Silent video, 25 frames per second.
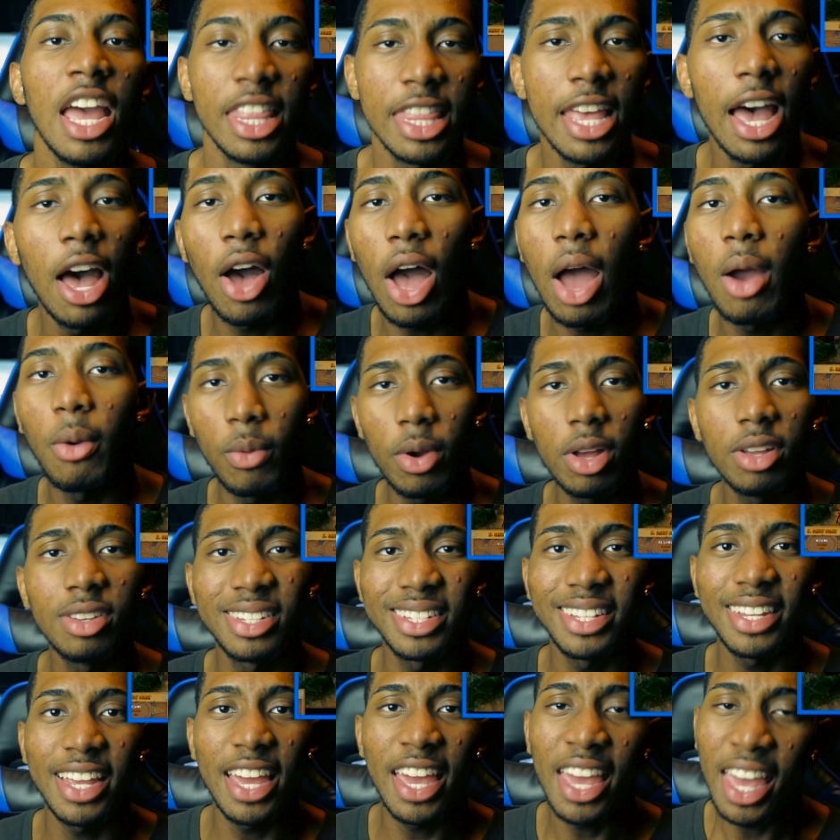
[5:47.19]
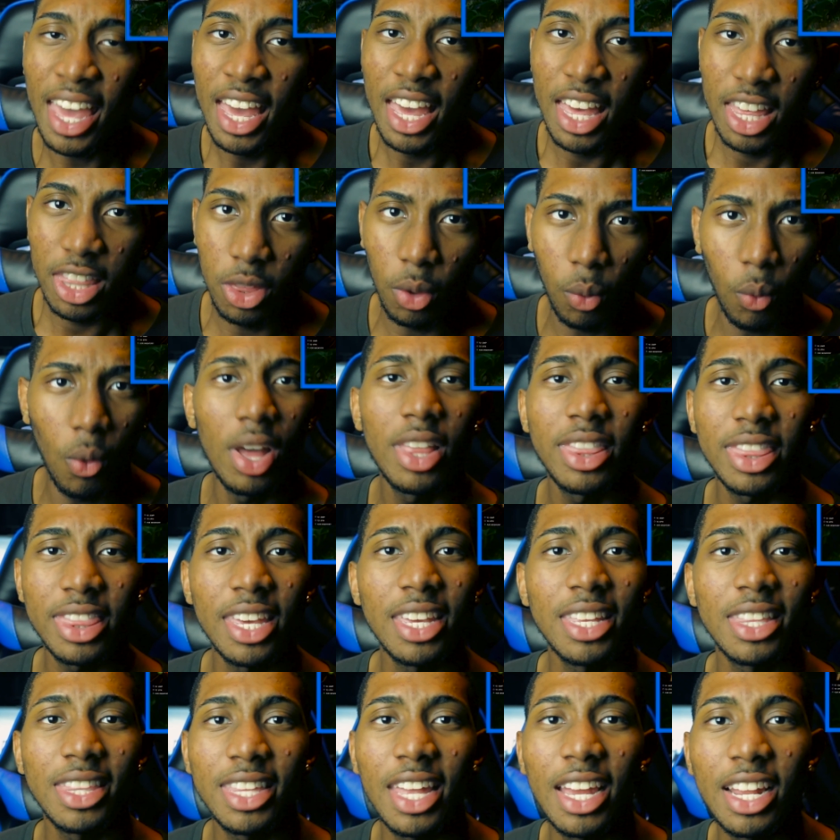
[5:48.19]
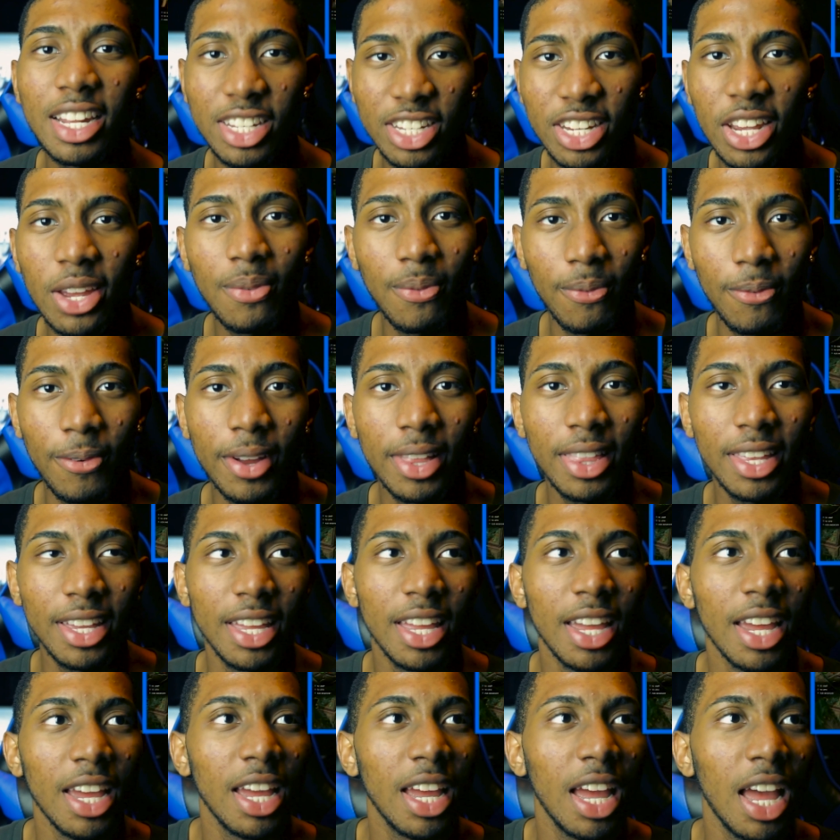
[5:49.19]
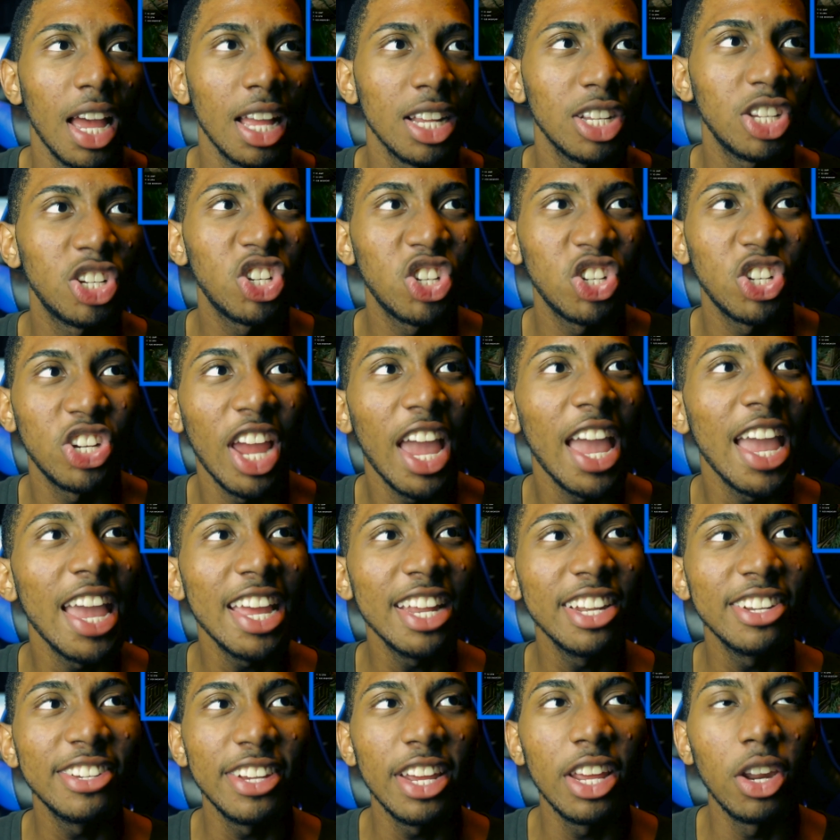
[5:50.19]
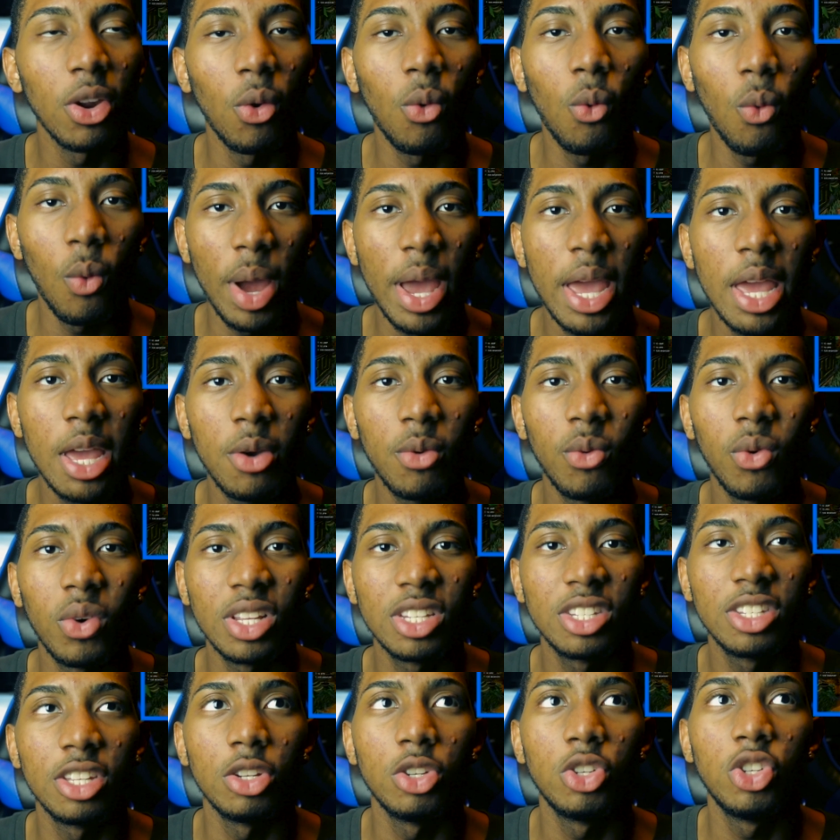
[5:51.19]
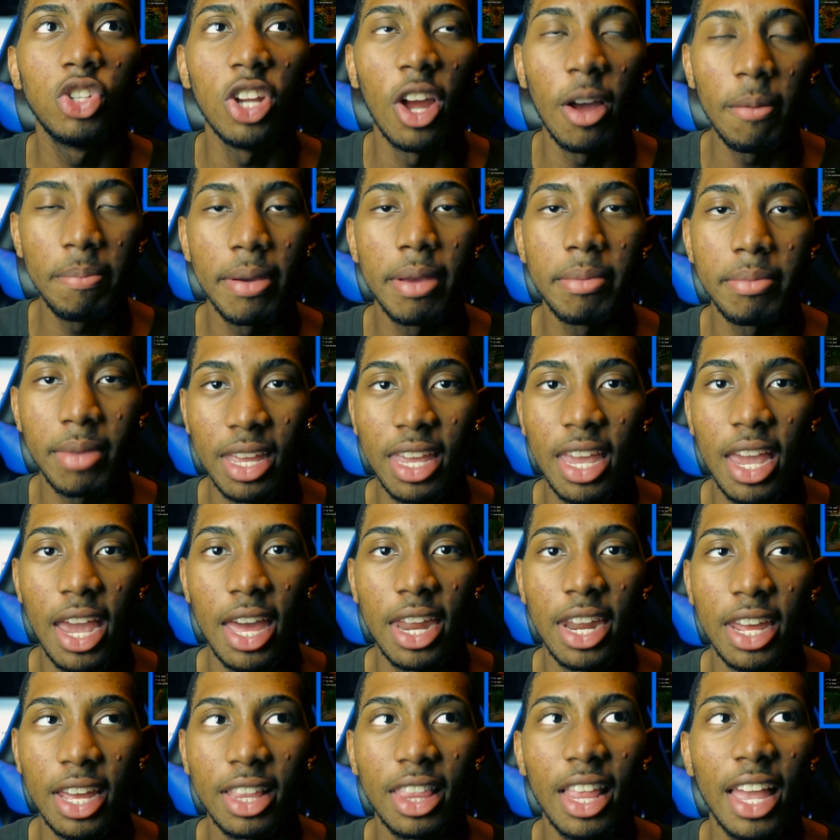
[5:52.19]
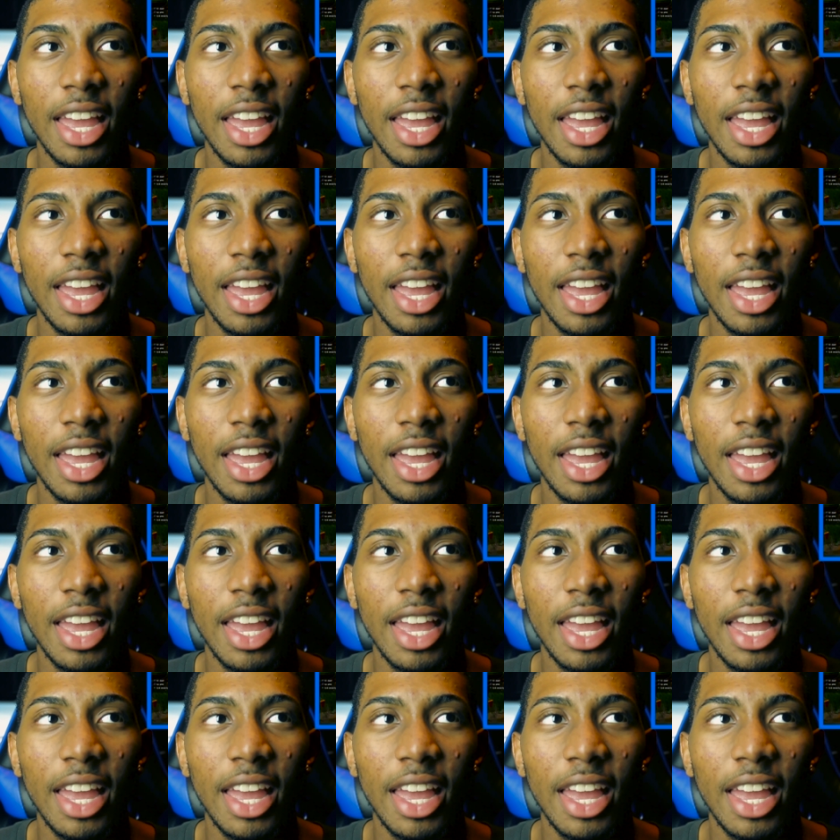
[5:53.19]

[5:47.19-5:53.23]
Now, I will say, the one thing they did really change in a way was the jumping mechanic.